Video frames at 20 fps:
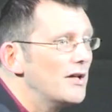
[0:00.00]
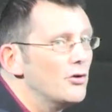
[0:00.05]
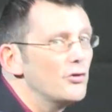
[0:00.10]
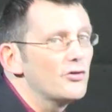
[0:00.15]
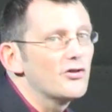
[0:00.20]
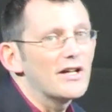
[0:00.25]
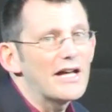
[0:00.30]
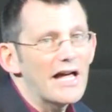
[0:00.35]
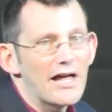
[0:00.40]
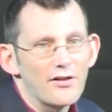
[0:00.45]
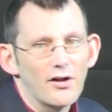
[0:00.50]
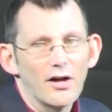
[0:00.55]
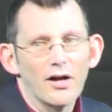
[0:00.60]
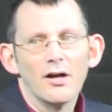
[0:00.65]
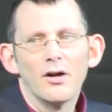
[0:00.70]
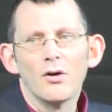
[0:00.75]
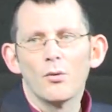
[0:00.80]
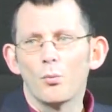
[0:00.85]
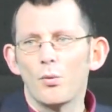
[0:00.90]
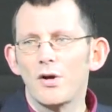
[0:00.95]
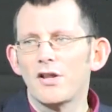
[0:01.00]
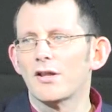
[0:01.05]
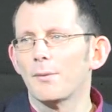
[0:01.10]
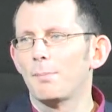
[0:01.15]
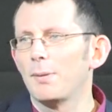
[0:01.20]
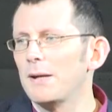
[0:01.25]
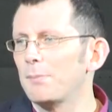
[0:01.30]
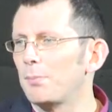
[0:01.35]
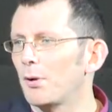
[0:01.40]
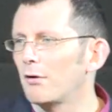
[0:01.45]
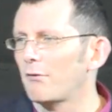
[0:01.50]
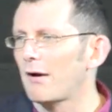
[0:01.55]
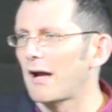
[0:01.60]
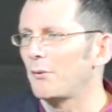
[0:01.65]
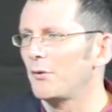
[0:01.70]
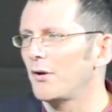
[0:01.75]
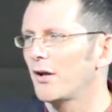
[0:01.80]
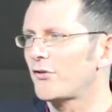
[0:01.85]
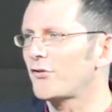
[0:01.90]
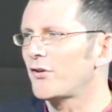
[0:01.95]
we do together with the people
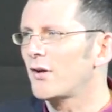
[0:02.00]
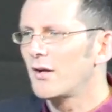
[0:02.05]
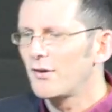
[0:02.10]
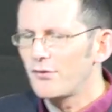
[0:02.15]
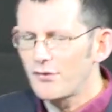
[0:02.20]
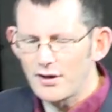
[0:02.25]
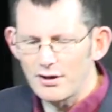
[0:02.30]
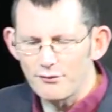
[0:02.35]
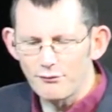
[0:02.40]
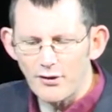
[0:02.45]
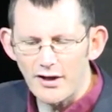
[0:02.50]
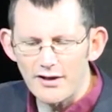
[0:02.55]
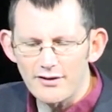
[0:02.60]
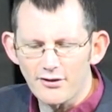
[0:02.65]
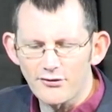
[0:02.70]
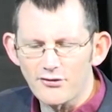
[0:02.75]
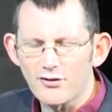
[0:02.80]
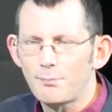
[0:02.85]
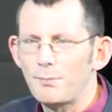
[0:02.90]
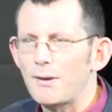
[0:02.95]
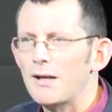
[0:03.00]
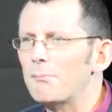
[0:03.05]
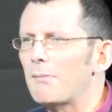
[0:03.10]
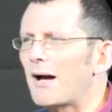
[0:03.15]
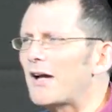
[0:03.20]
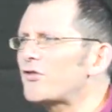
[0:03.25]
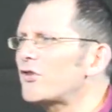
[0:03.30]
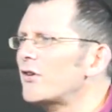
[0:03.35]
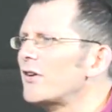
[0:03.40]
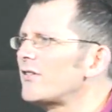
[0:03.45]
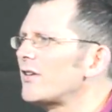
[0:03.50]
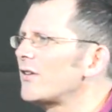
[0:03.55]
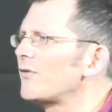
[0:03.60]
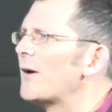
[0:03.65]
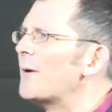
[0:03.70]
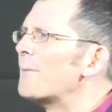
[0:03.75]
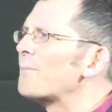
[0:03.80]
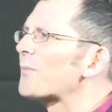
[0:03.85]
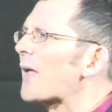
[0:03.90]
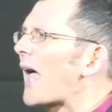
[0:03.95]
around us that invite us to be
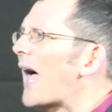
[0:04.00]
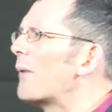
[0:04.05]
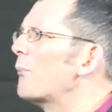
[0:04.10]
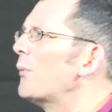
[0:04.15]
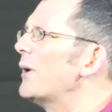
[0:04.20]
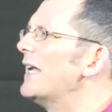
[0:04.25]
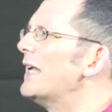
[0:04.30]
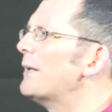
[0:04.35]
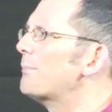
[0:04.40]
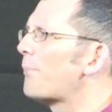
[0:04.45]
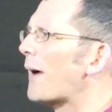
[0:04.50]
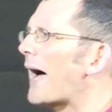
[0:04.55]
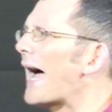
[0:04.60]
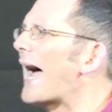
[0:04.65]
imaginative. And we need